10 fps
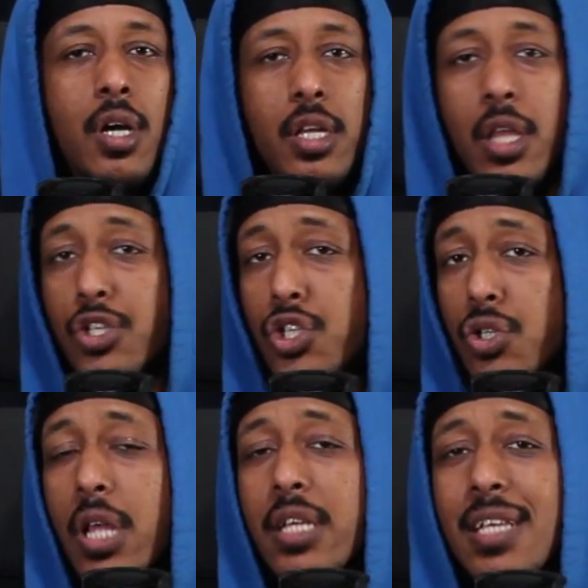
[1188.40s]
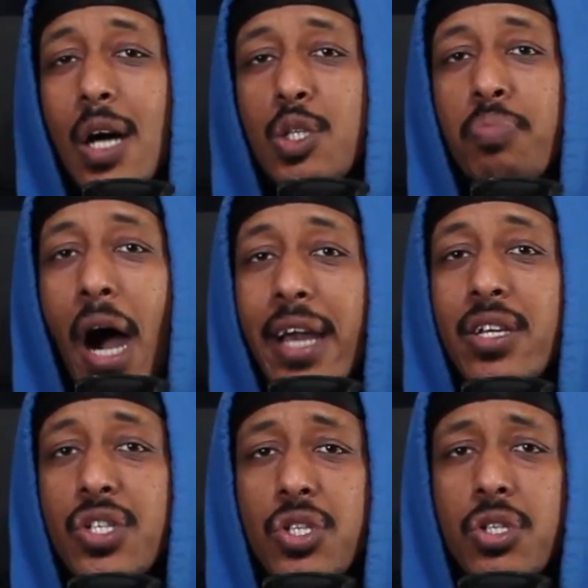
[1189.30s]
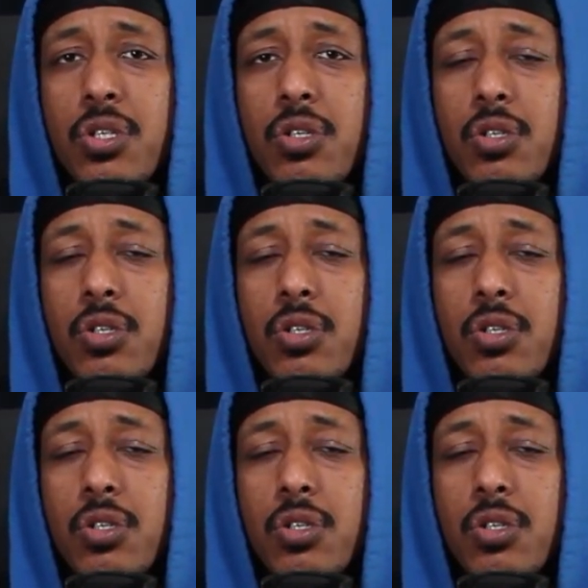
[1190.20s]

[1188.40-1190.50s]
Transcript: That sounds biased